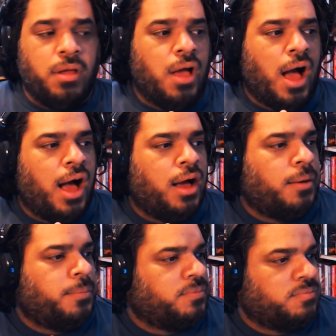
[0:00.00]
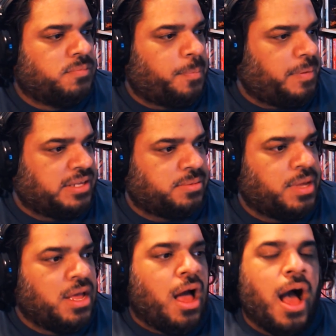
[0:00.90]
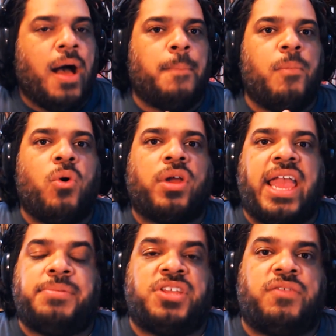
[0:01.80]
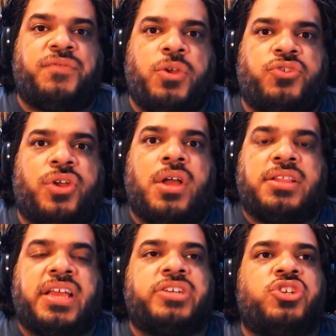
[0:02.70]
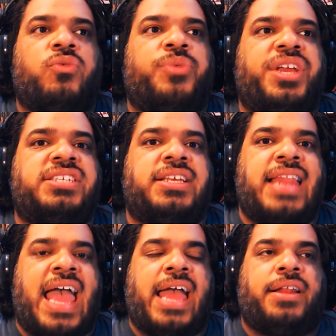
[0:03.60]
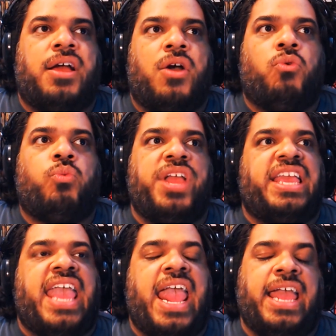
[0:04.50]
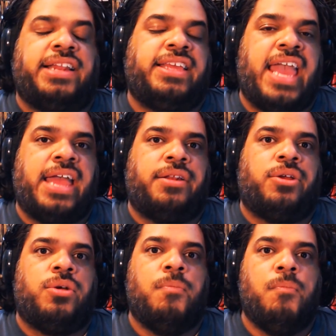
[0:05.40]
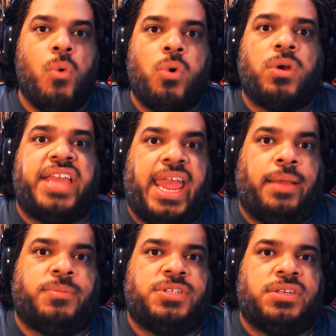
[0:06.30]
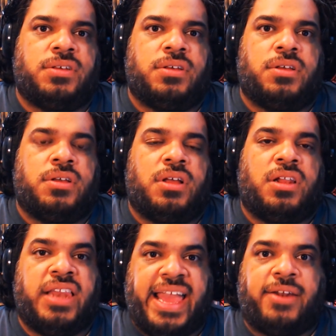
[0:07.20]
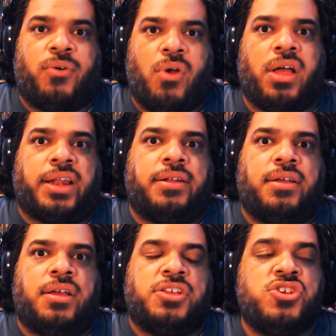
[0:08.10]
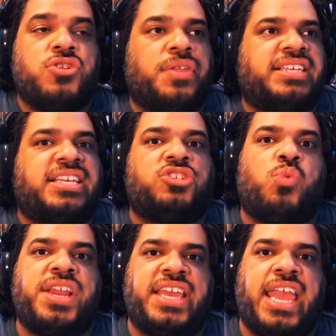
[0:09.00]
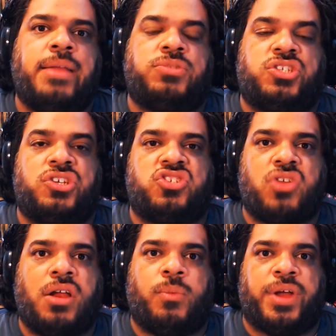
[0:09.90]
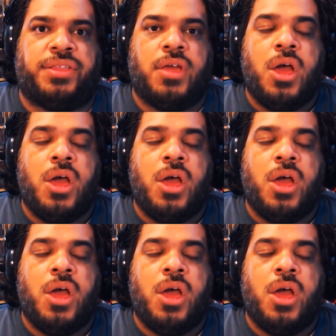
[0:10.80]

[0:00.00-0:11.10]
More games in the future. There's no reason that we can't get more games later on. You know, they said 20 games to start with.